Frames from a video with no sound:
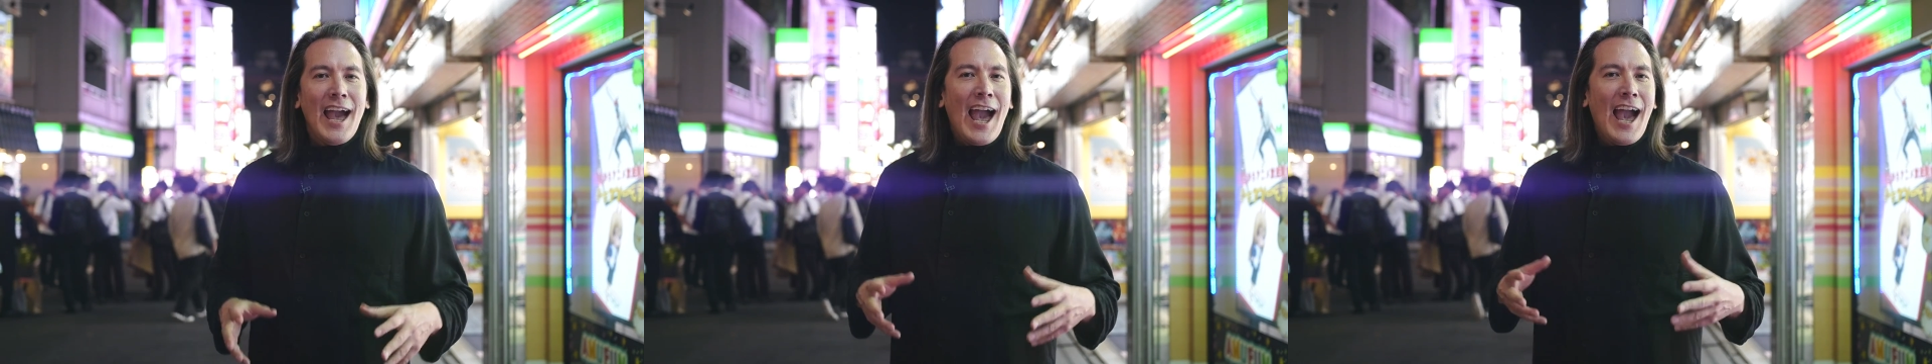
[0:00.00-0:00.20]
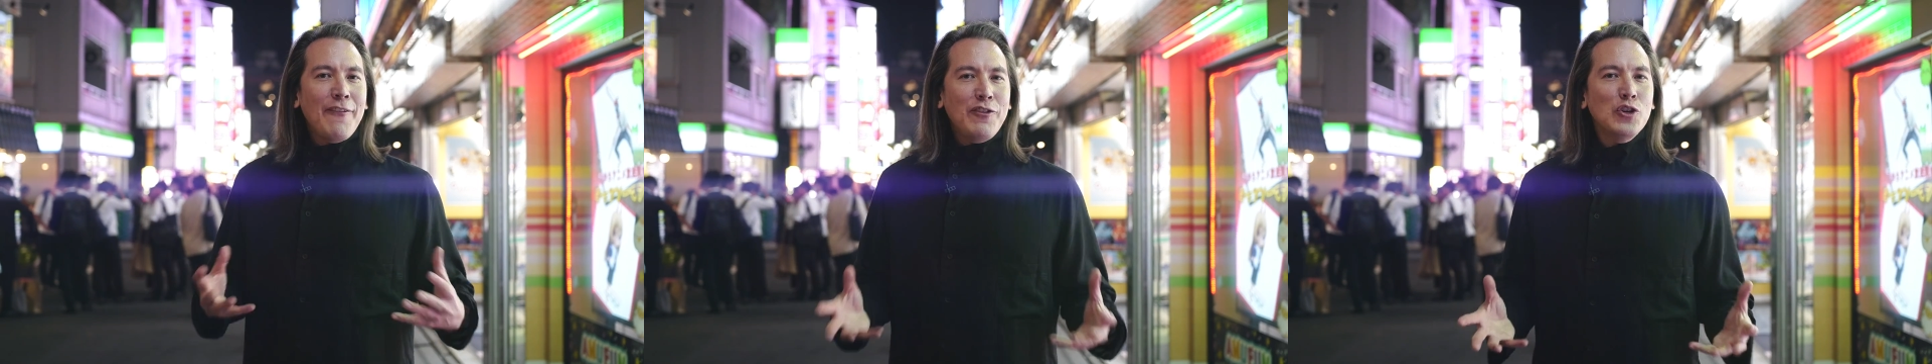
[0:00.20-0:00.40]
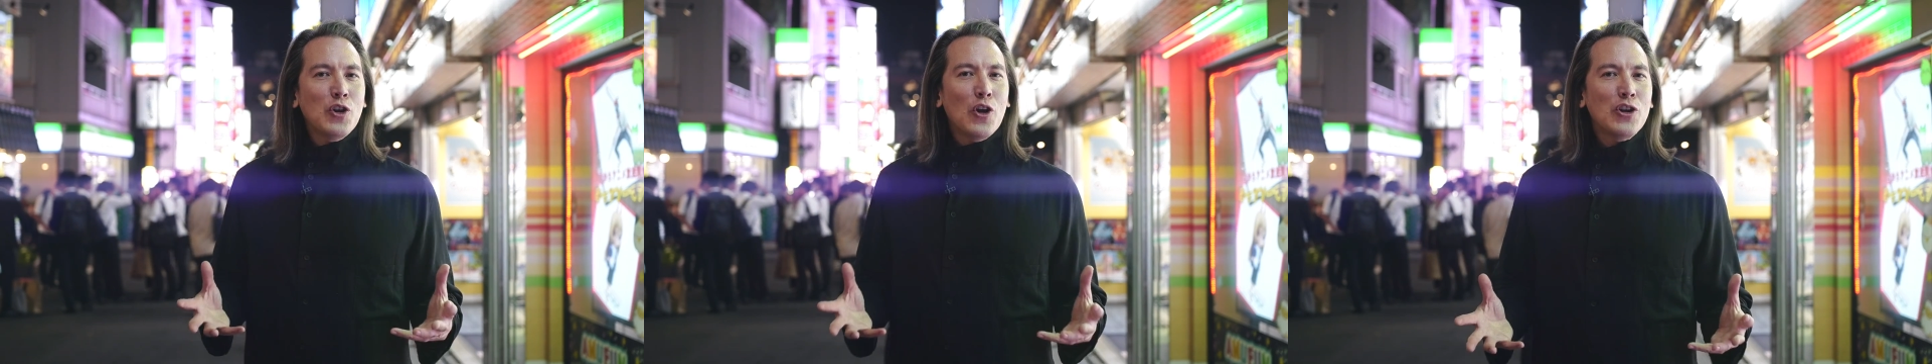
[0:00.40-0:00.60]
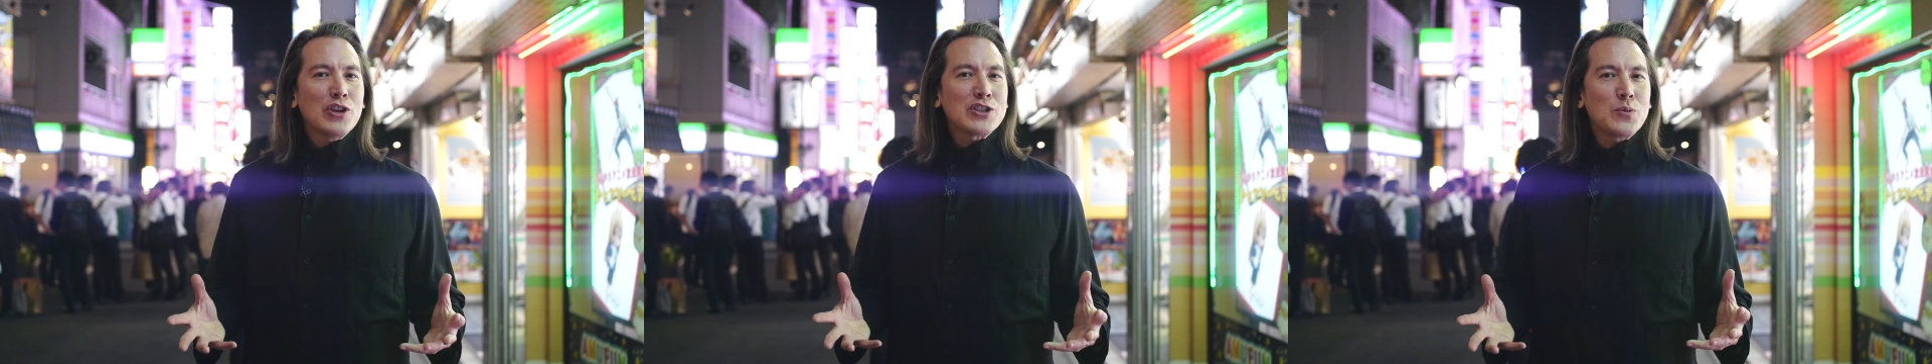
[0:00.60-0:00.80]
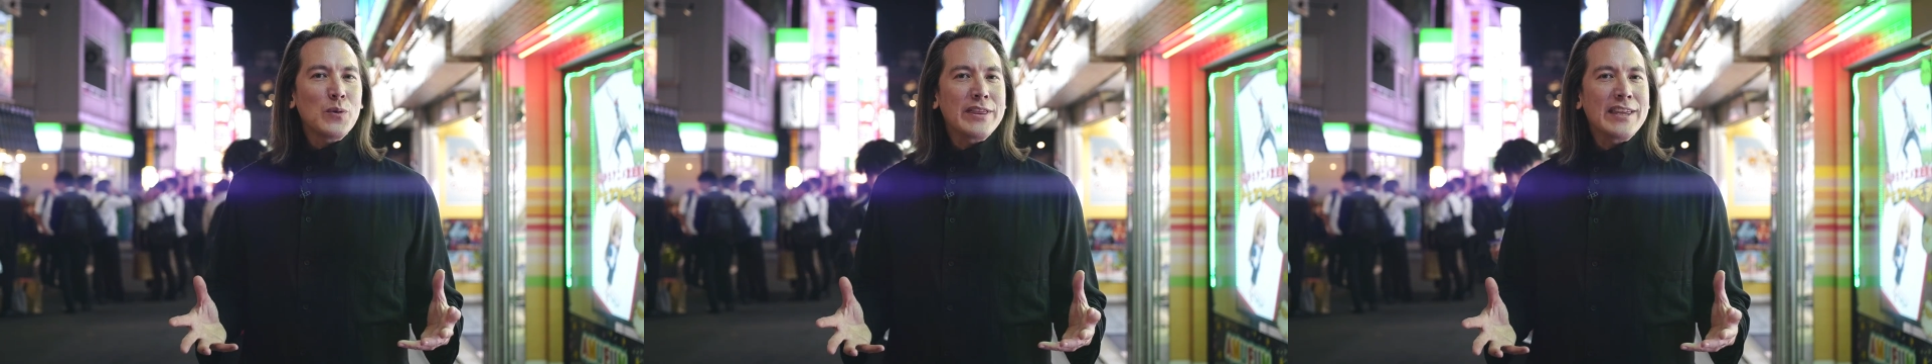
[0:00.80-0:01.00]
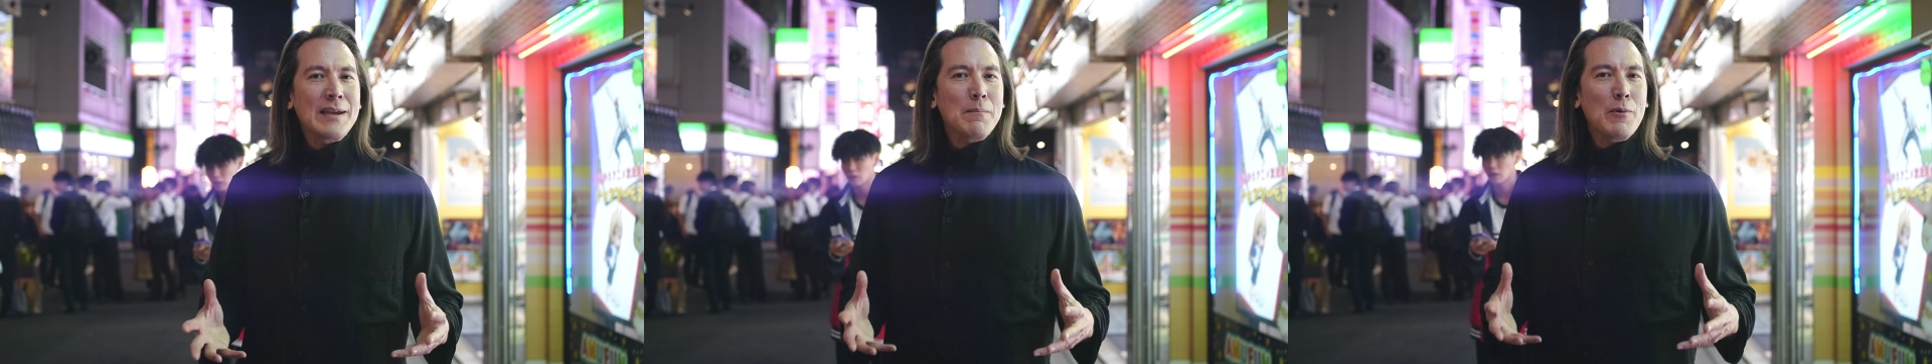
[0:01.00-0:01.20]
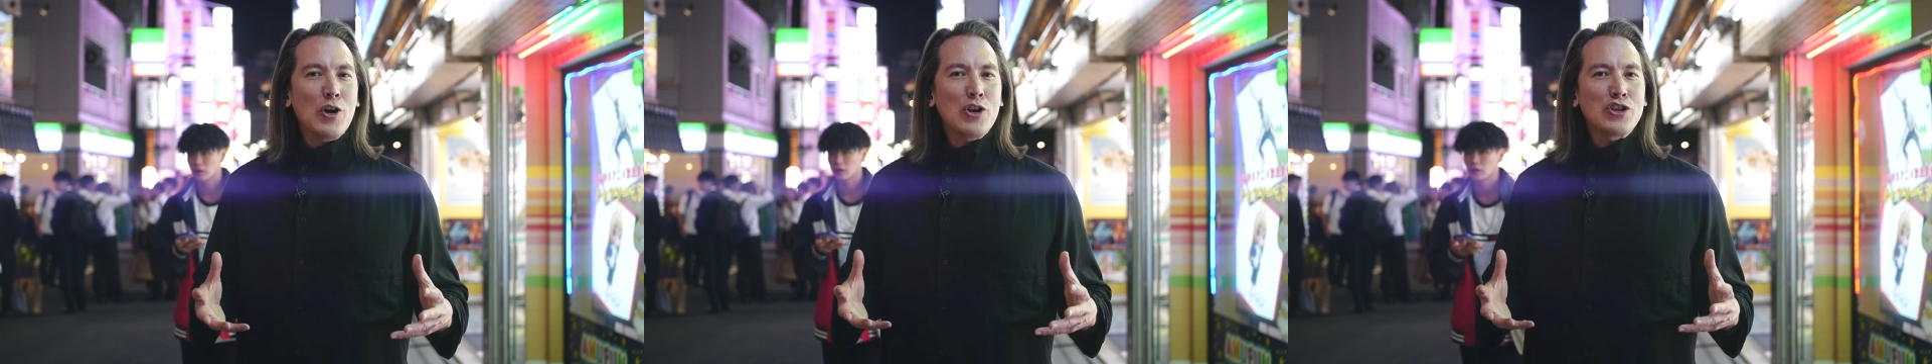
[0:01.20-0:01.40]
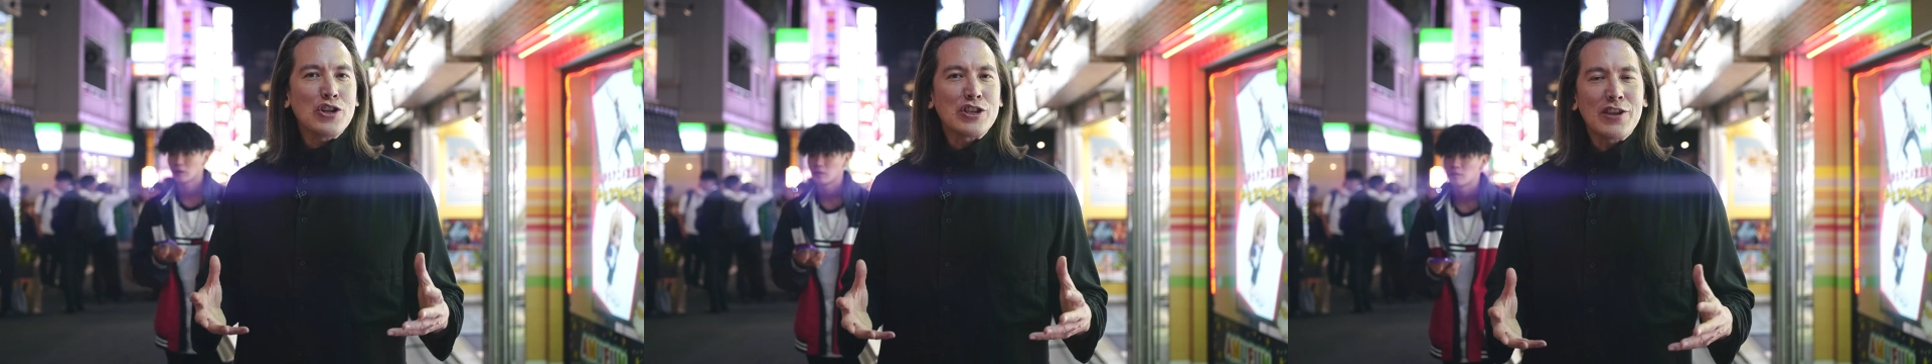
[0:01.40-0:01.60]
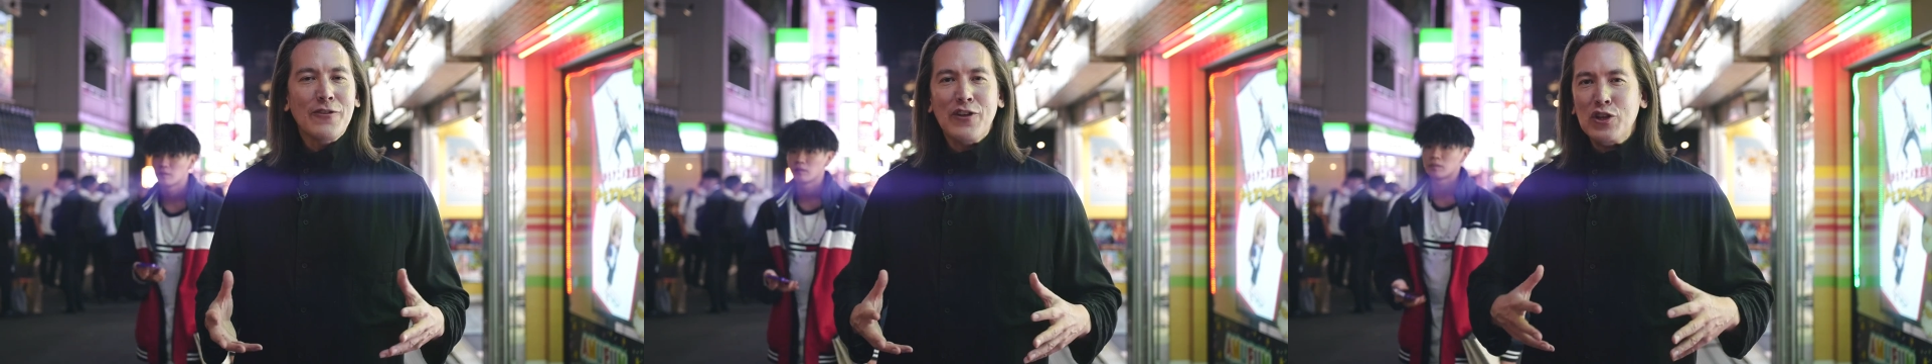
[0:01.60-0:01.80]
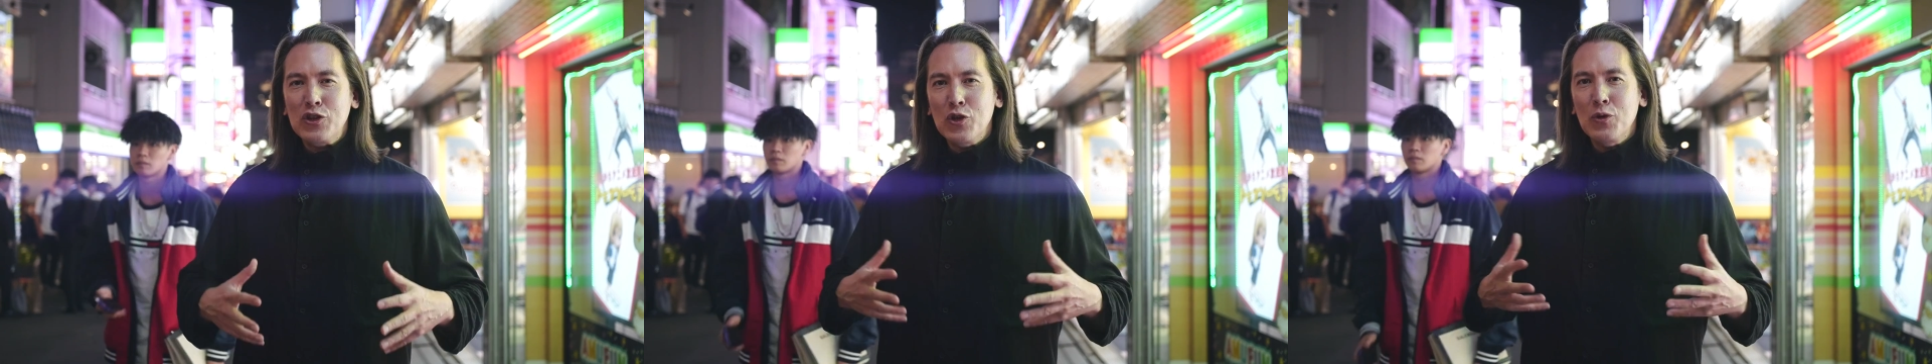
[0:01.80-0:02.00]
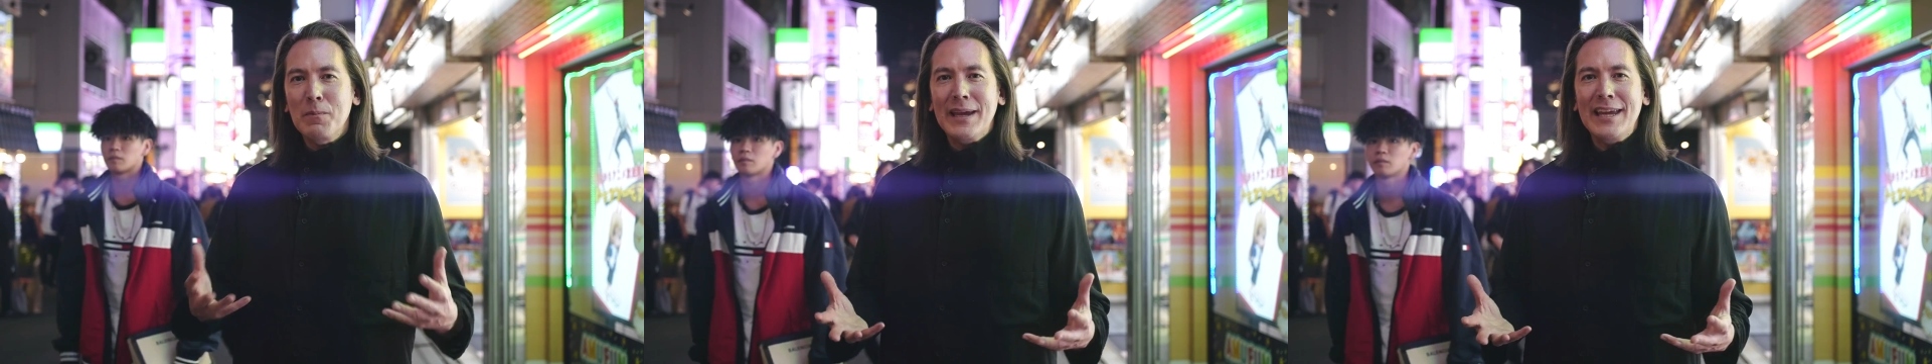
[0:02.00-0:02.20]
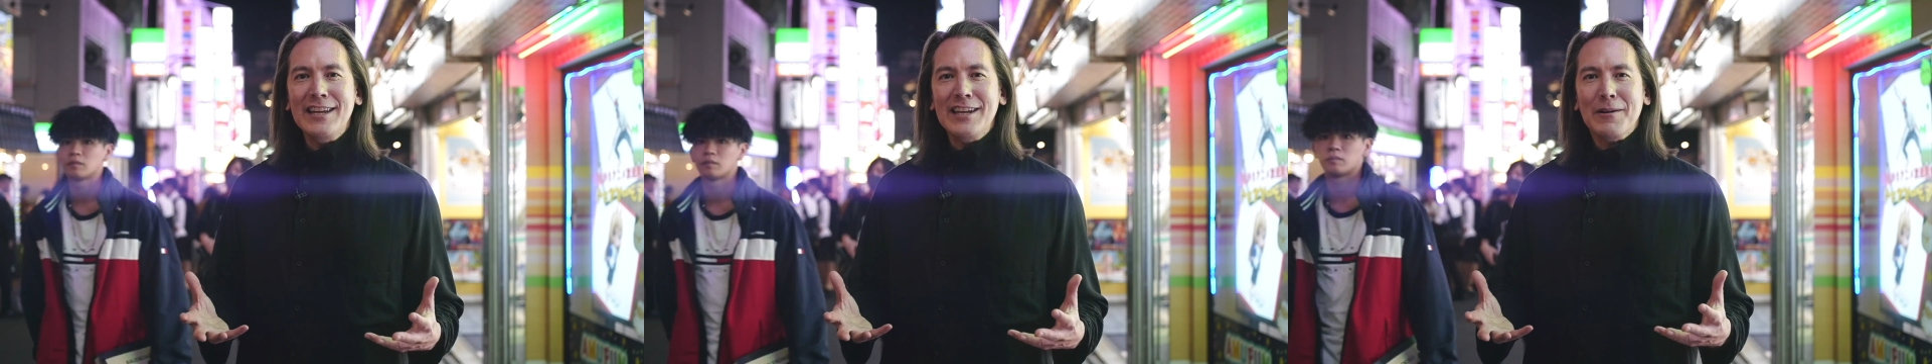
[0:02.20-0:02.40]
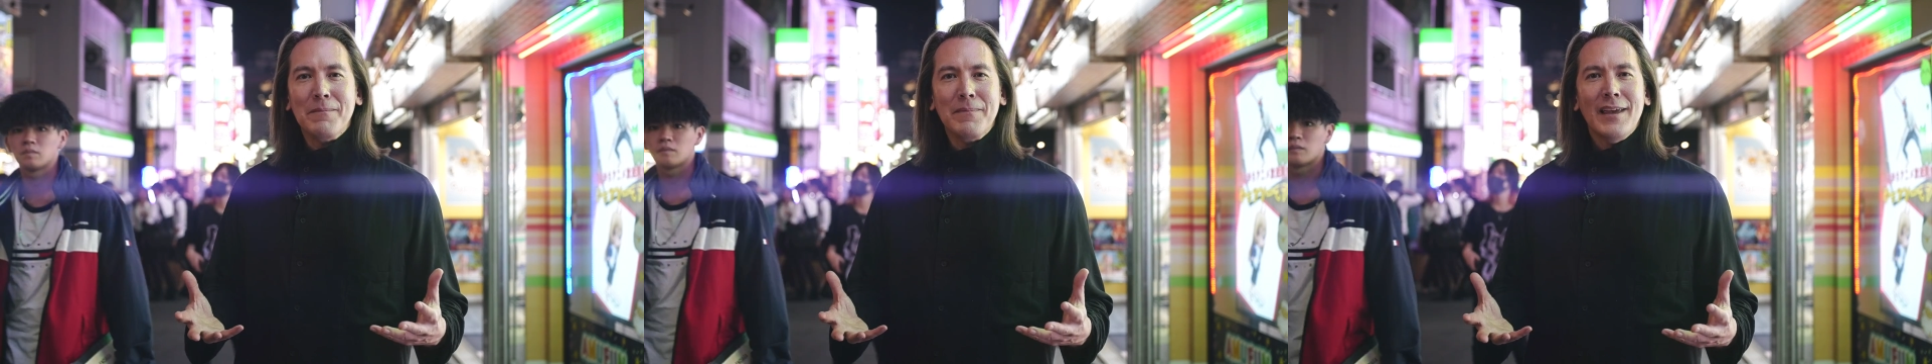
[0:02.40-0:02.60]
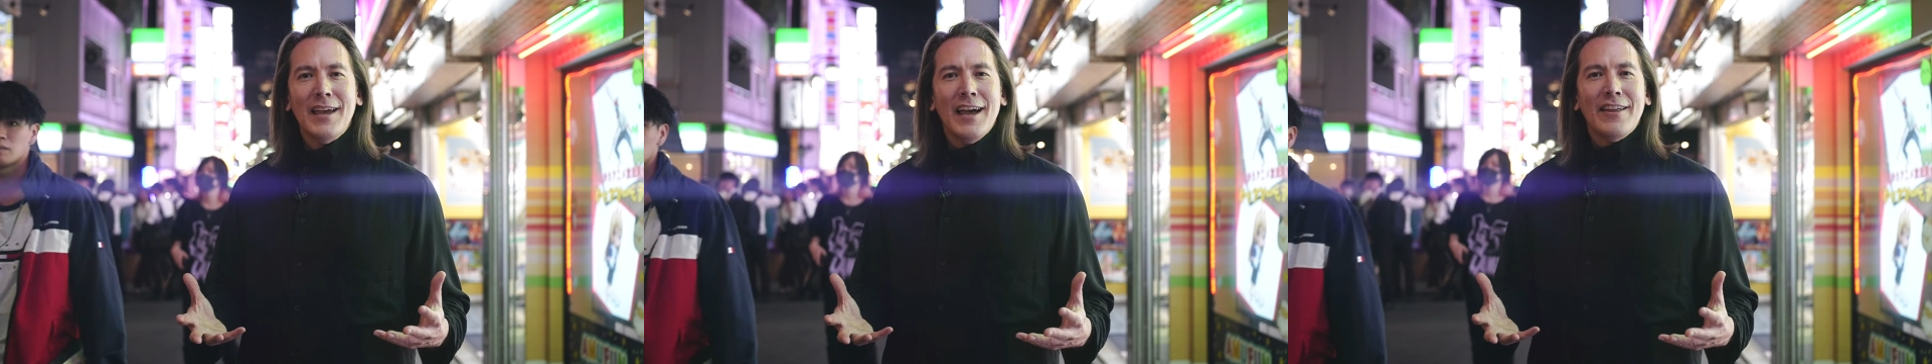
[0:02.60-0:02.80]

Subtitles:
Have you noticed with the emergence of a new medium,